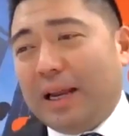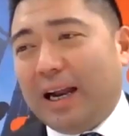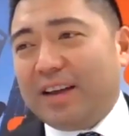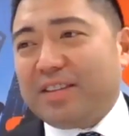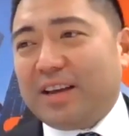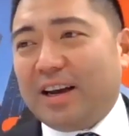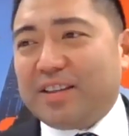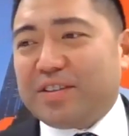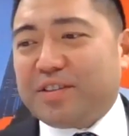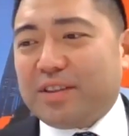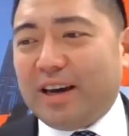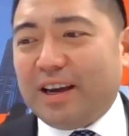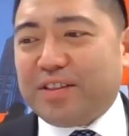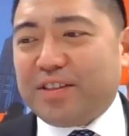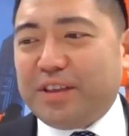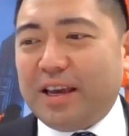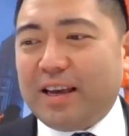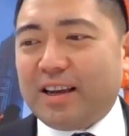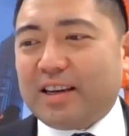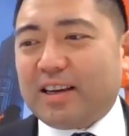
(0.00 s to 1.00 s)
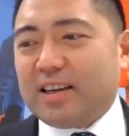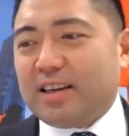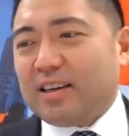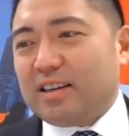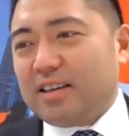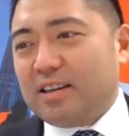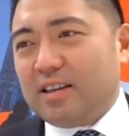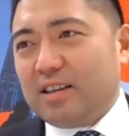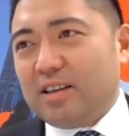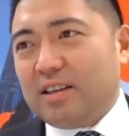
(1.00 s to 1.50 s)
I think
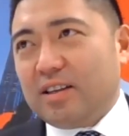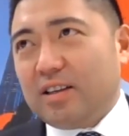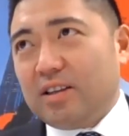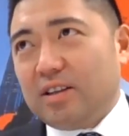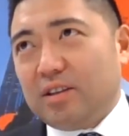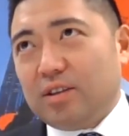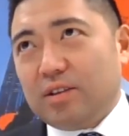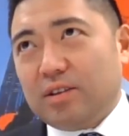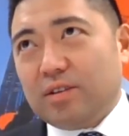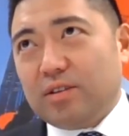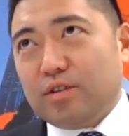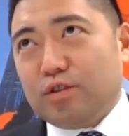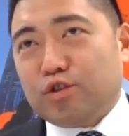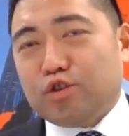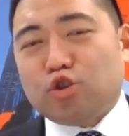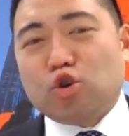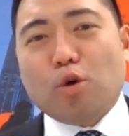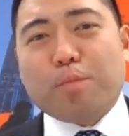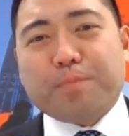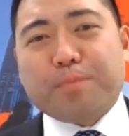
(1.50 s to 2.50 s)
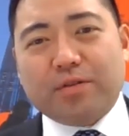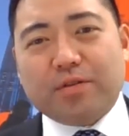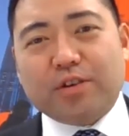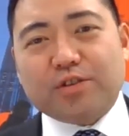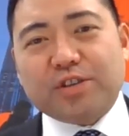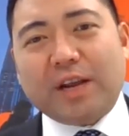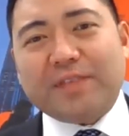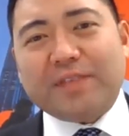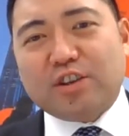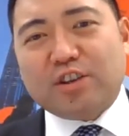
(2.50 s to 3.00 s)
there's
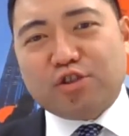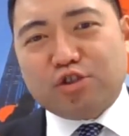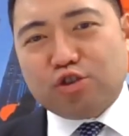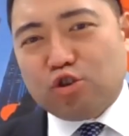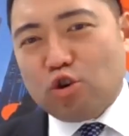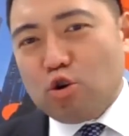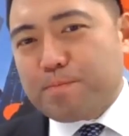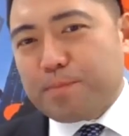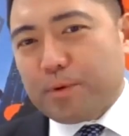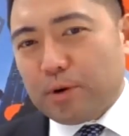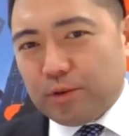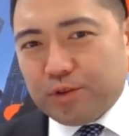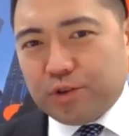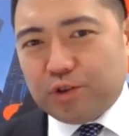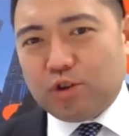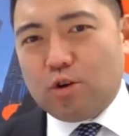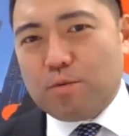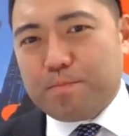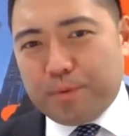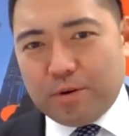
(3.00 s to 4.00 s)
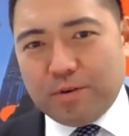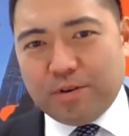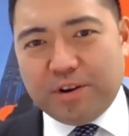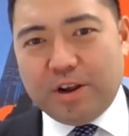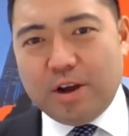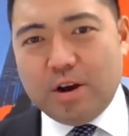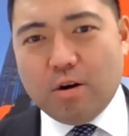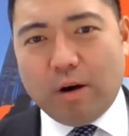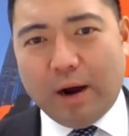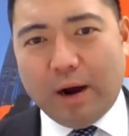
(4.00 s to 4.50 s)
nothing super
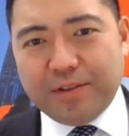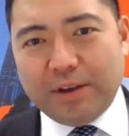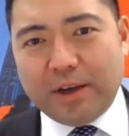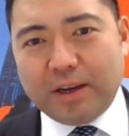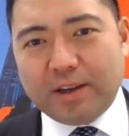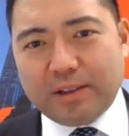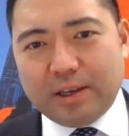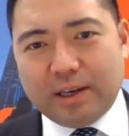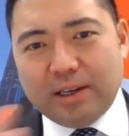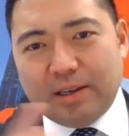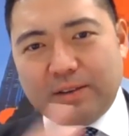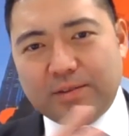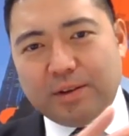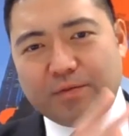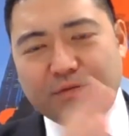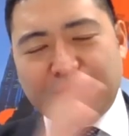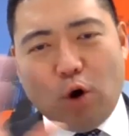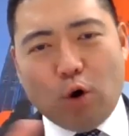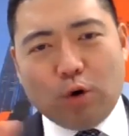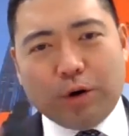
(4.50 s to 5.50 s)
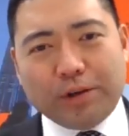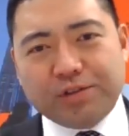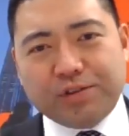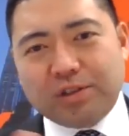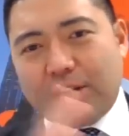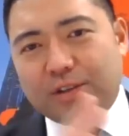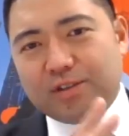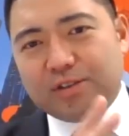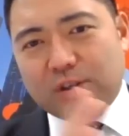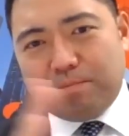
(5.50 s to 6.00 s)
new. I think the focus
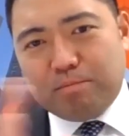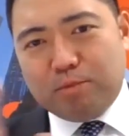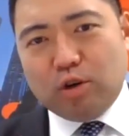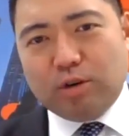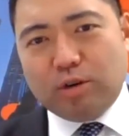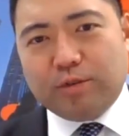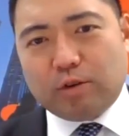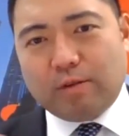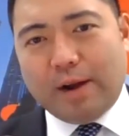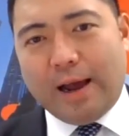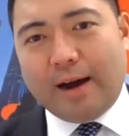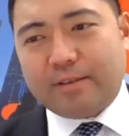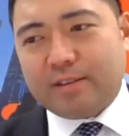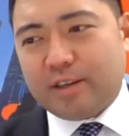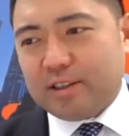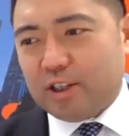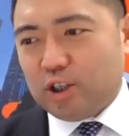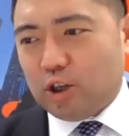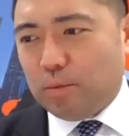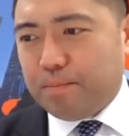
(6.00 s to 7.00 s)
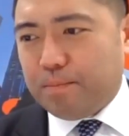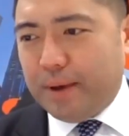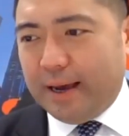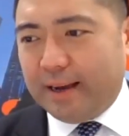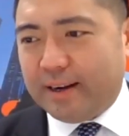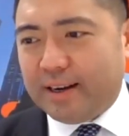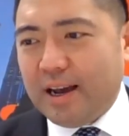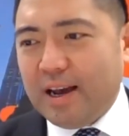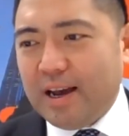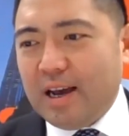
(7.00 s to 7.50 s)
tends to move around a little
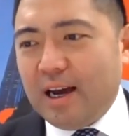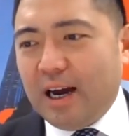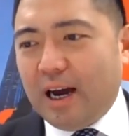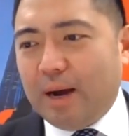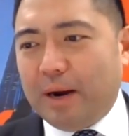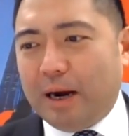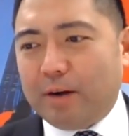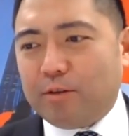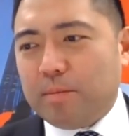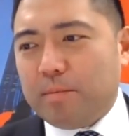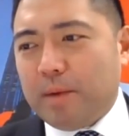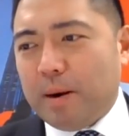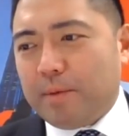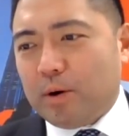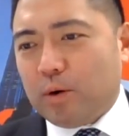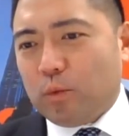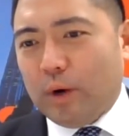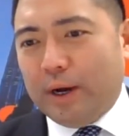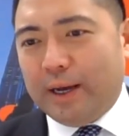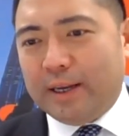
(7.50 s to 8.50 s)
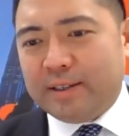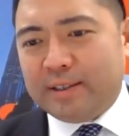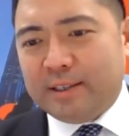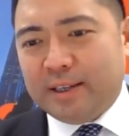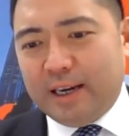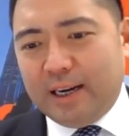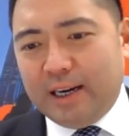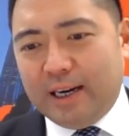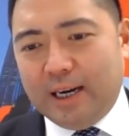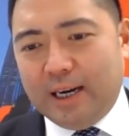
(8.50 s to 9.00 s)
bit. I mean, I remember when